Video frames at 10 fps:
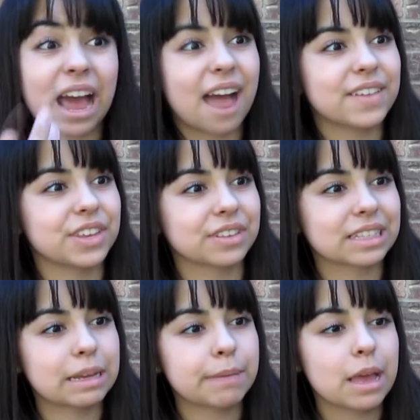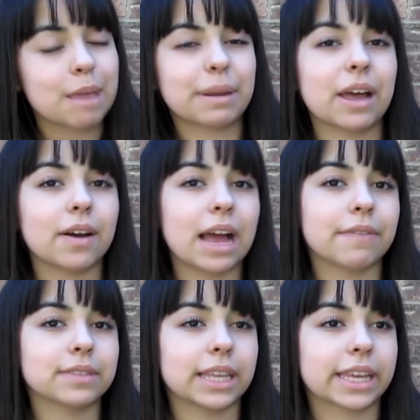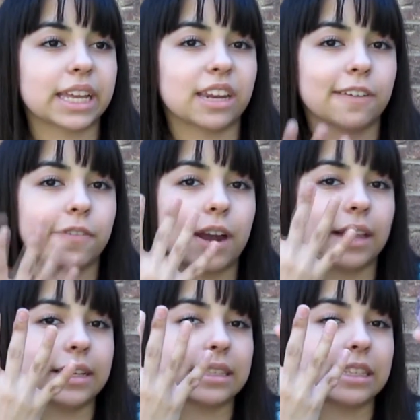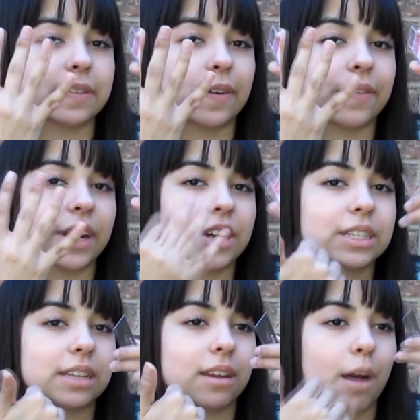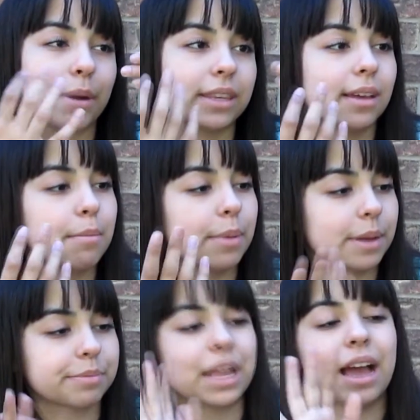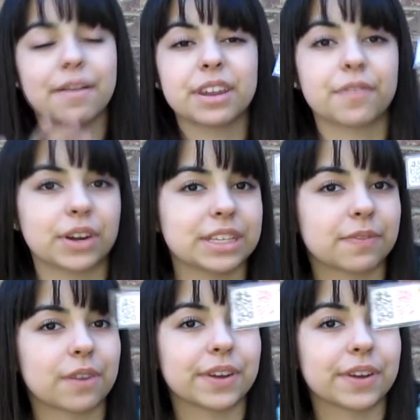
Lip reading: I haven't used them, but now I have, like, enough for at least these four fingers, and not like them, but I have enough for these four